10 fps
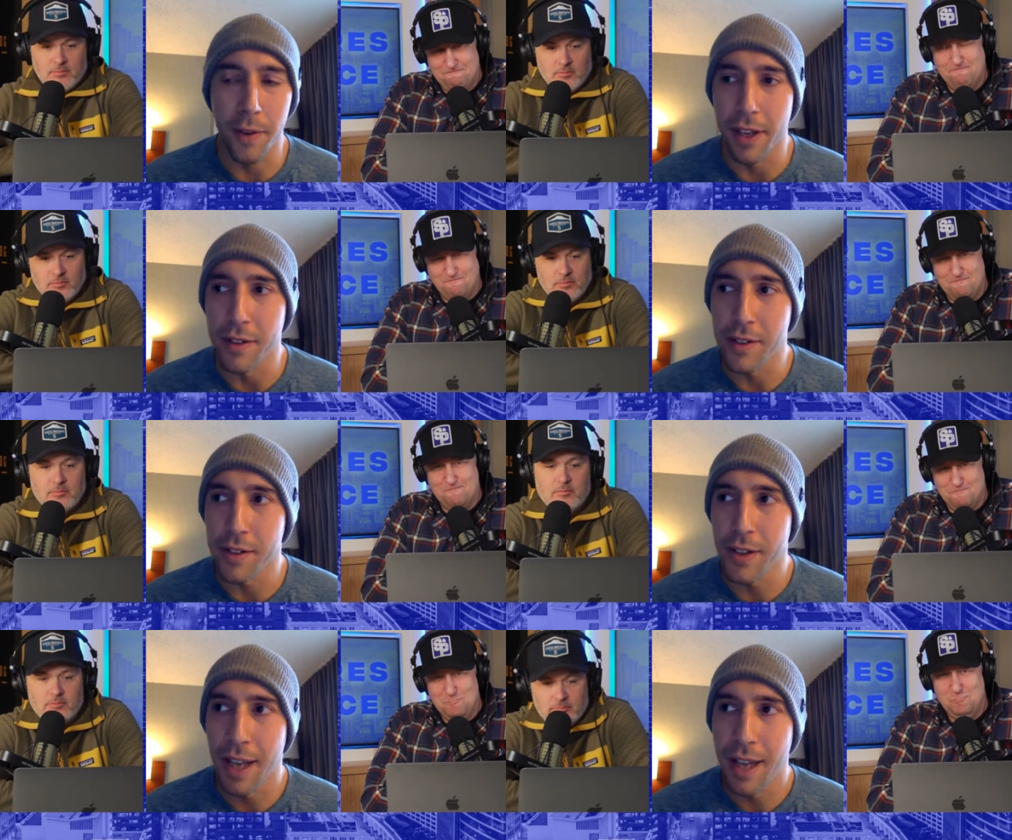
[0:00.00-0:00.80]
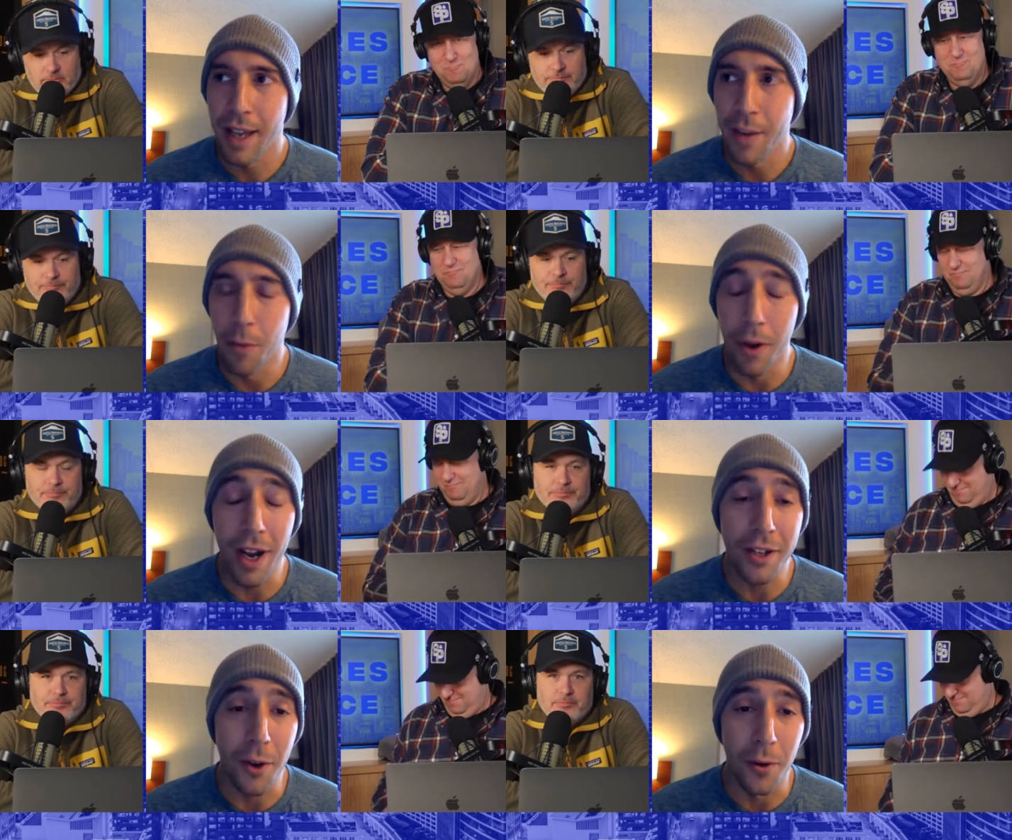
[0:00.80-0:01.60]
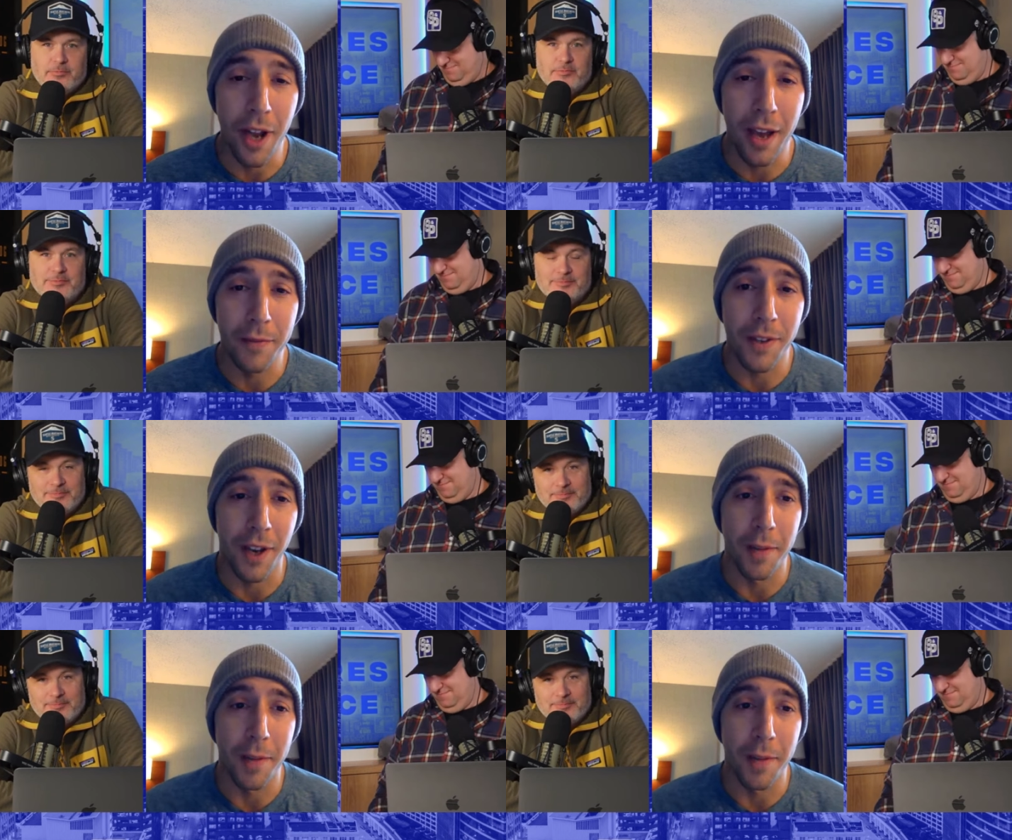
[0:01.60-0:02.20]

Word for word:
Speaker 1: fans. What I don't have